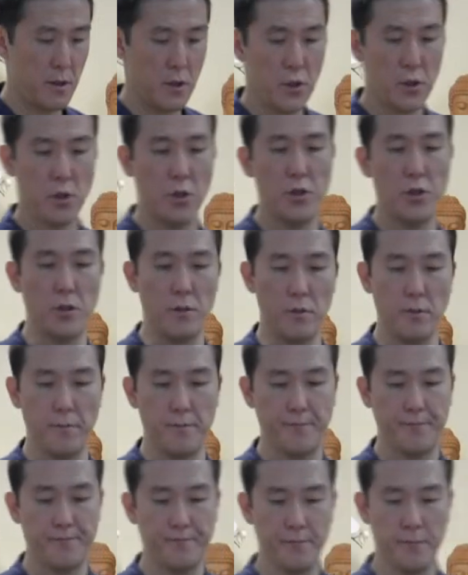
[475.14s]
This cushion.
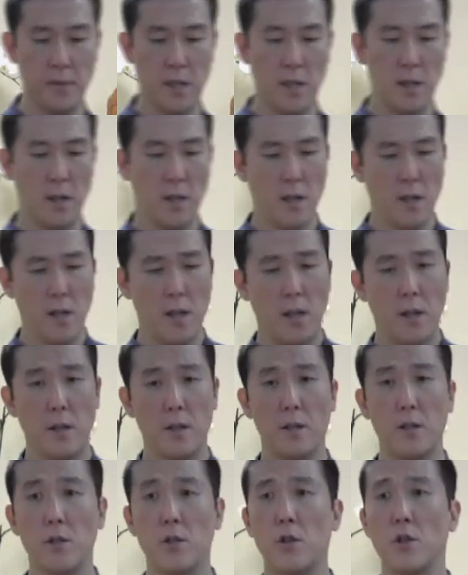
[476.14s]

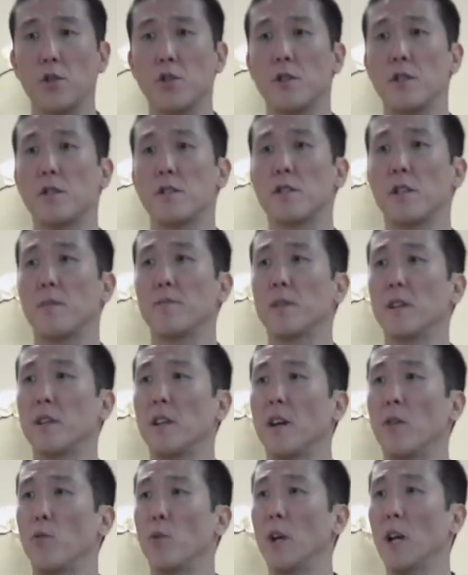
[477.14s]
This cushion is
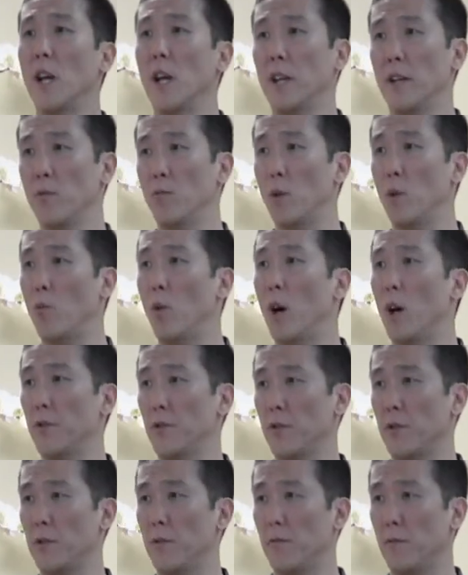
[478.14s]
something that we like, we
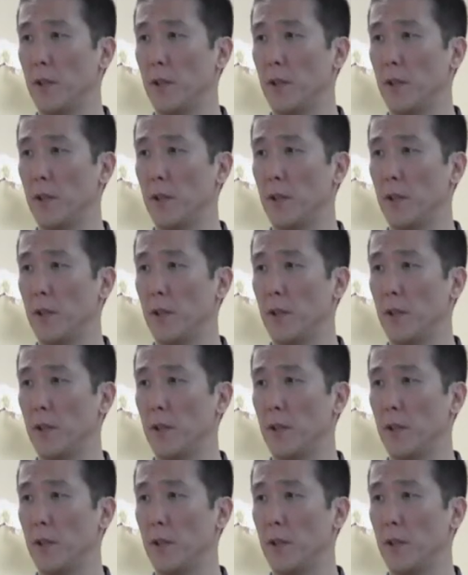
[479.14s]
want.